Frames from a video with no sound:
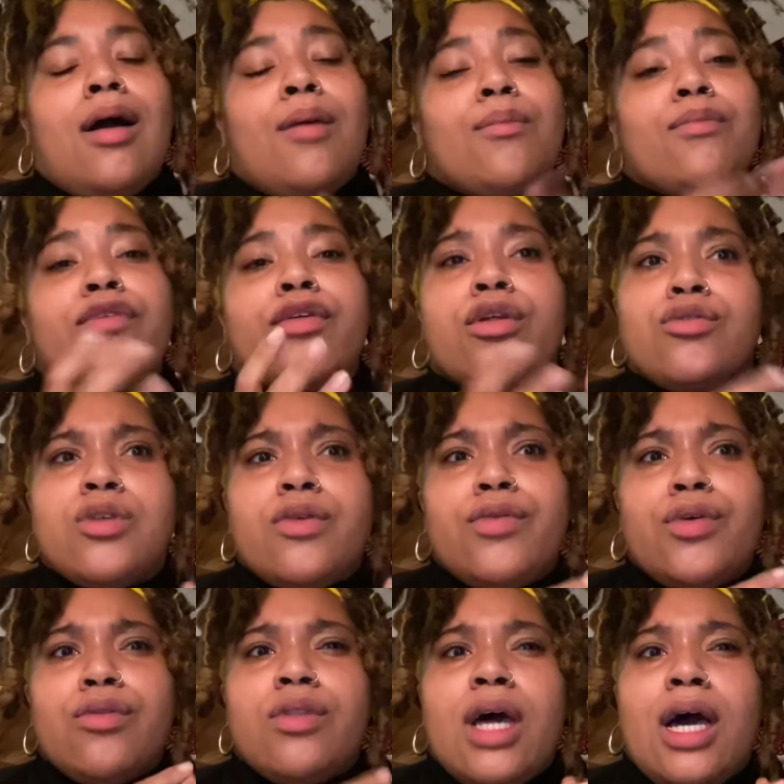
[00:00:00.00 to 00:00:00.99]
For those of
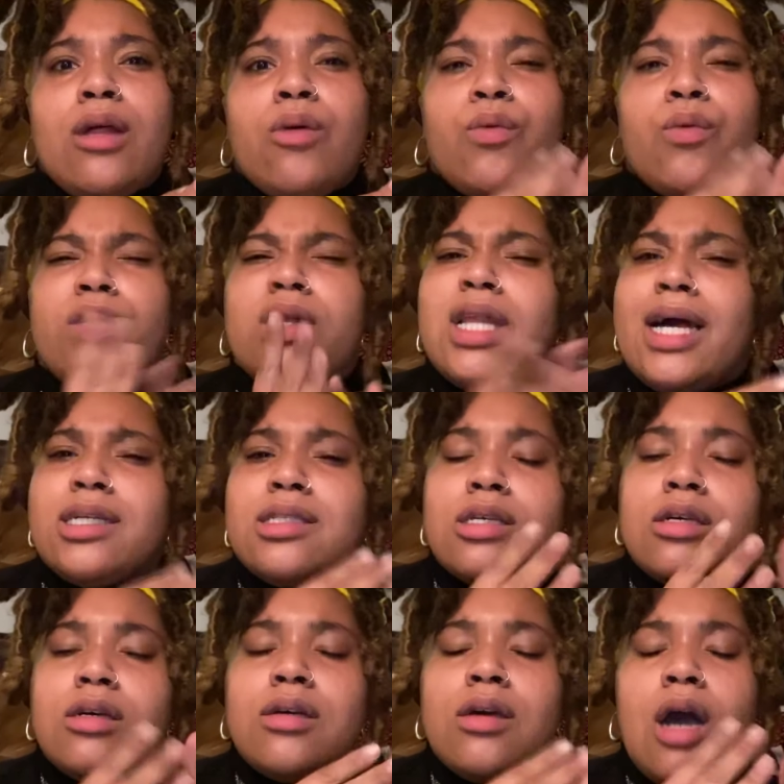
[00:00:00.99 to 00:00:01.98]
you that would like
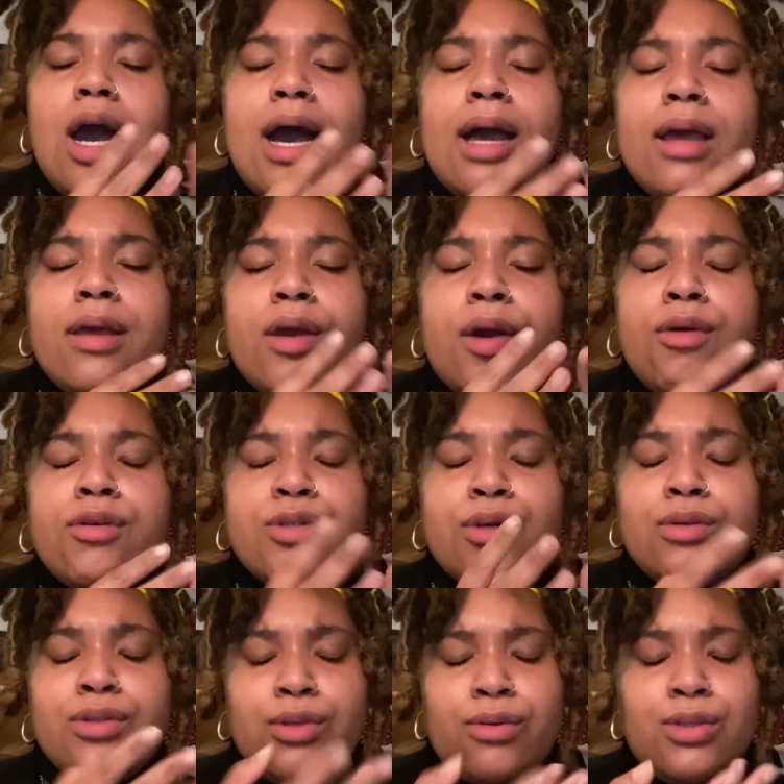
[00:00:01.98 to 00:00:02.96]
to, I
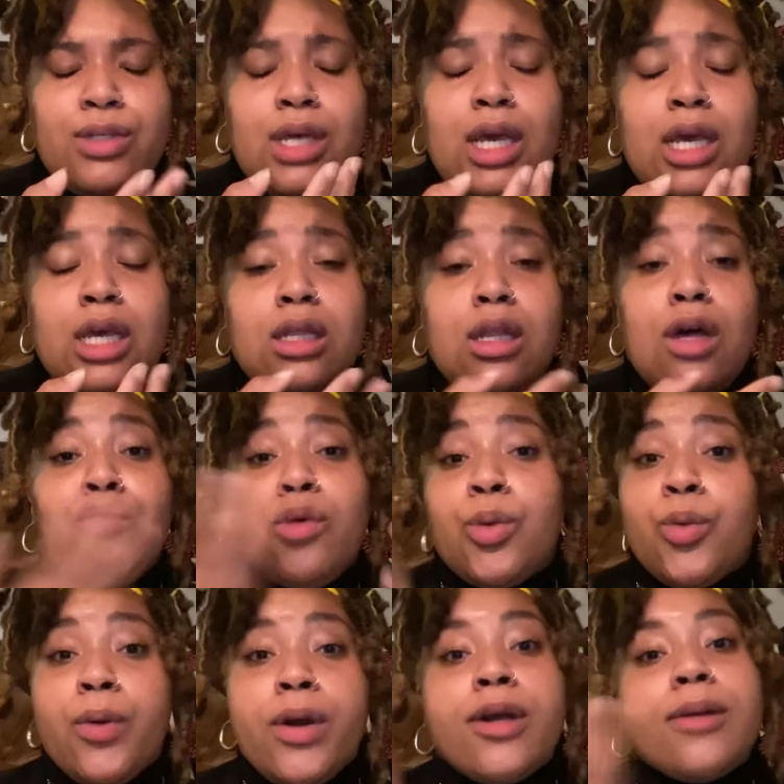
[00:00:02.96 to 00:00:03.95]
also associate love with
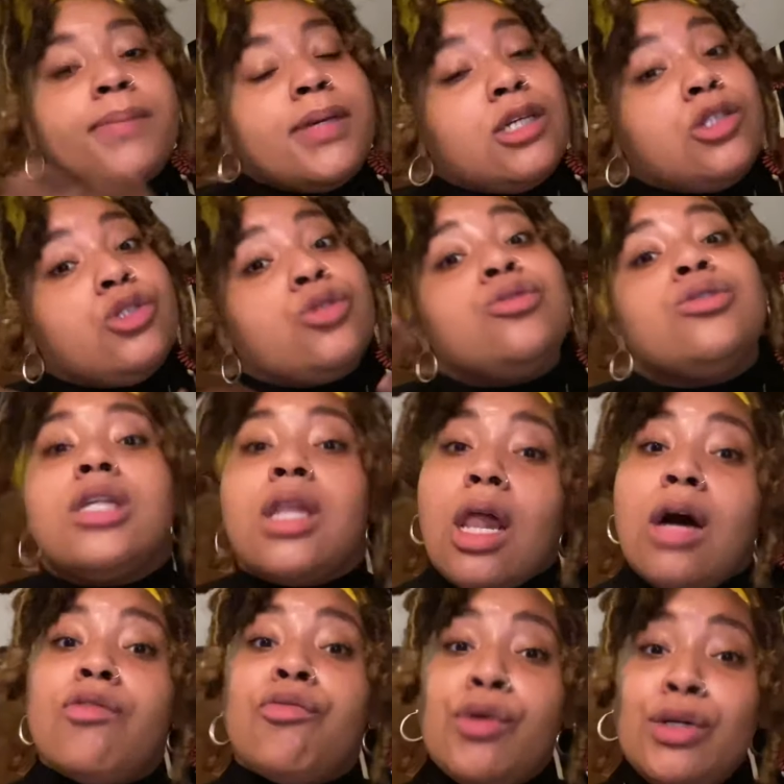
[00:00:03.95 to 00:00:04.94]
work because you should
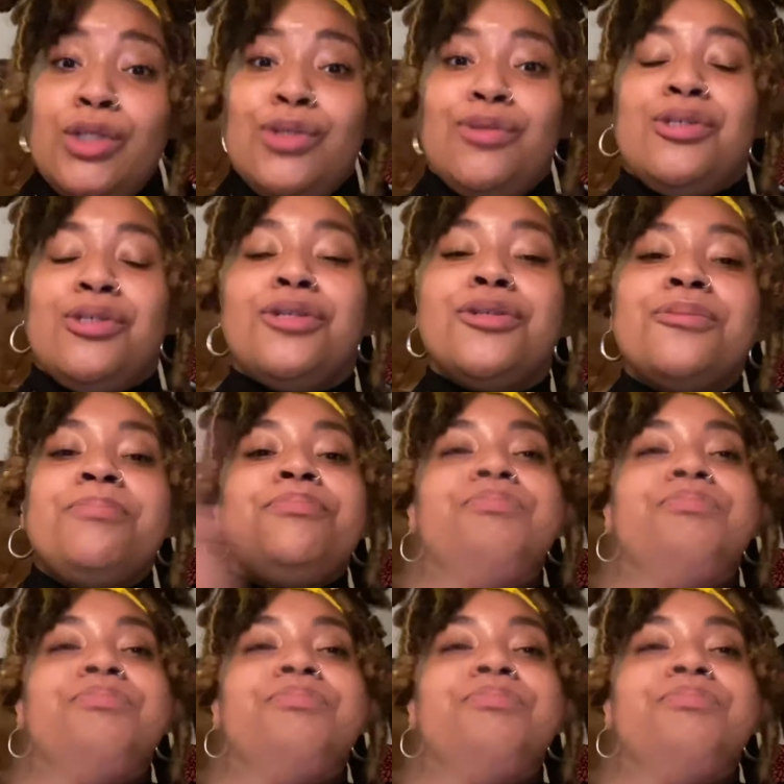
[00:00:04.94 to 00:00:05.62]
love what you do.